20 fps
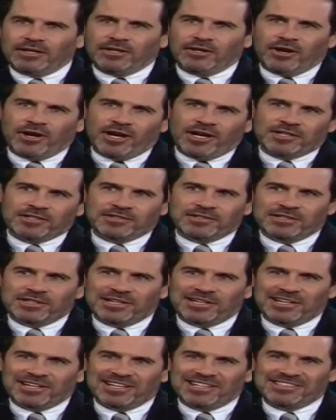an odd,
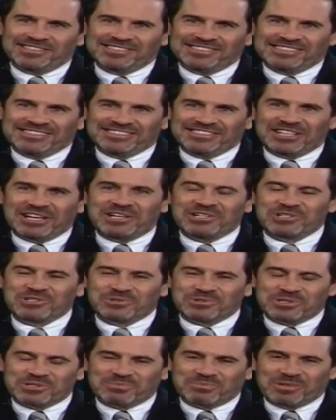uh,
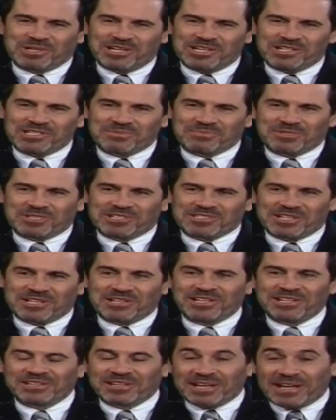dangerous place
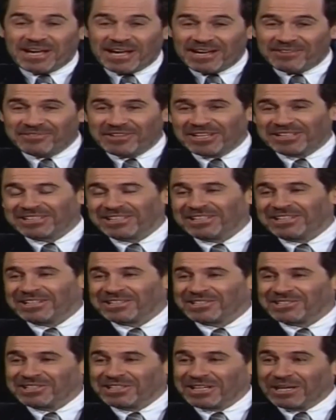because I think they have that
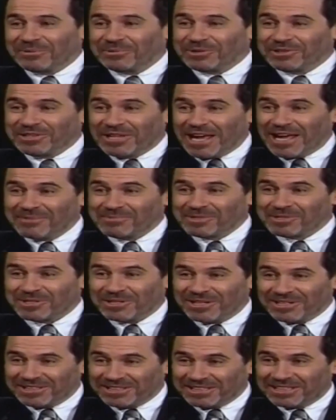connection again with
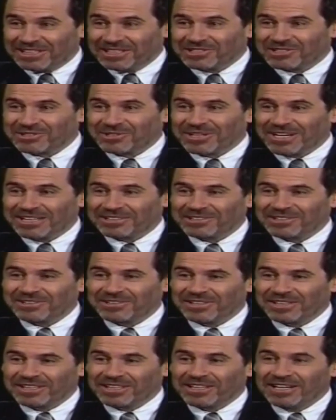Napster. I think right. kids are out
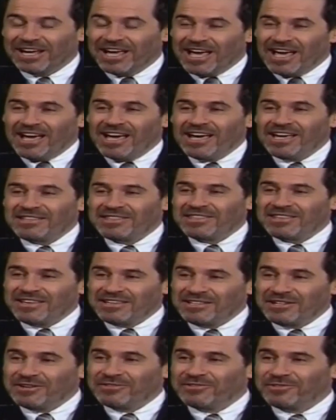there thinking, hey,
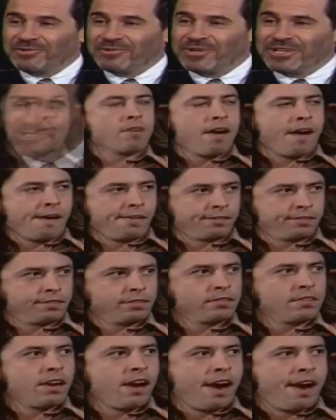th you know, for once we're
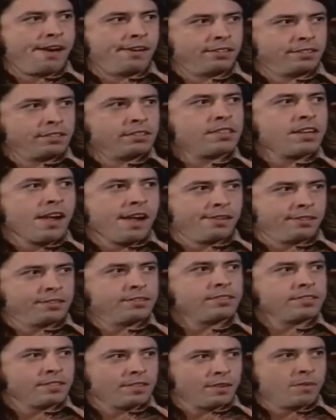not getting screwed, we're
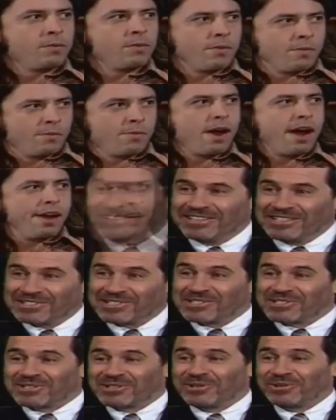kind of getting let in, right. and
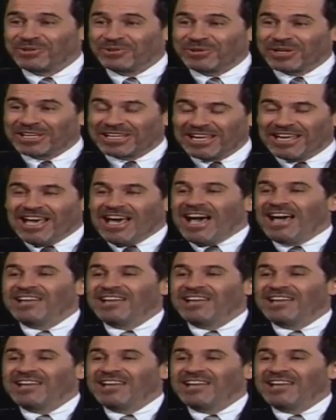this is cool. I,